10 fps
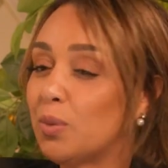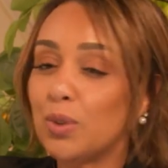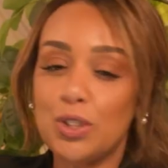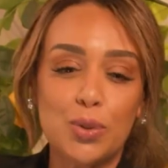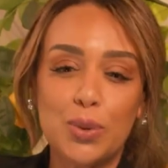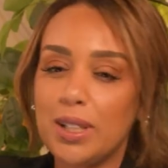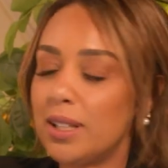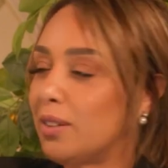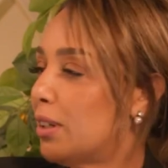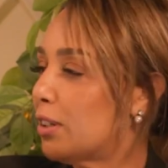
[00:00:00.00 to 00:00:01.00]
What do you want
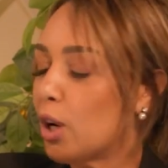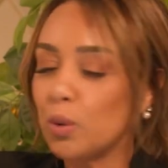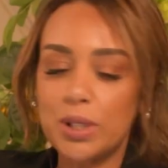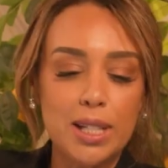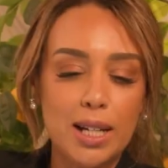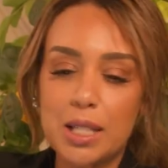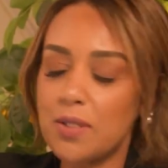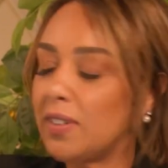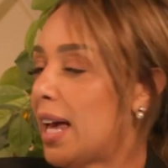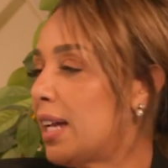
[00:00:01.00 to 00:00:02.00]
golden
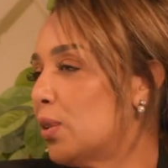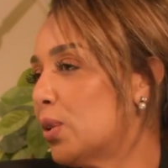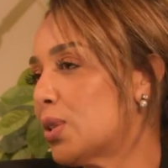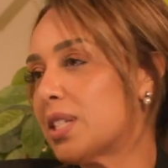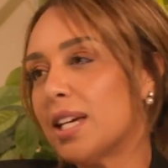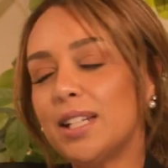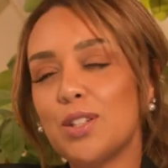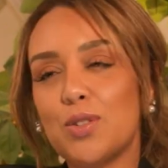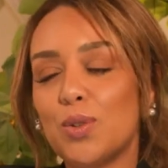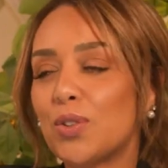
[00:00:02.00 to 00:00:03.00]
nuggets for landlords,
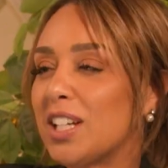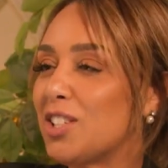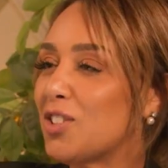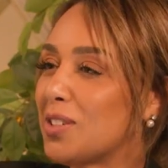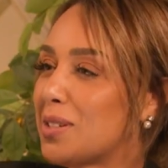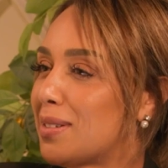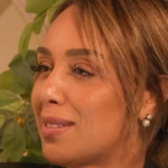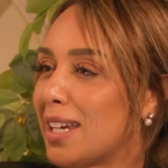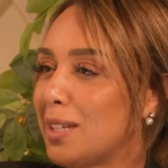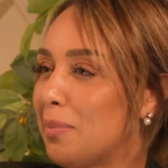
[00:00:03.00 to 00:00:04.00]
tenants, or
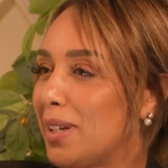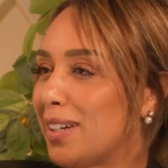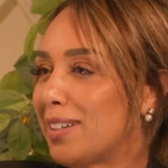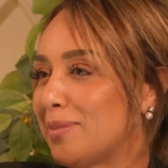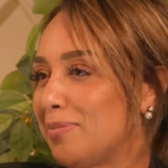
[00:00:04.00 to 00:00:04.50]
agents? Take your pick.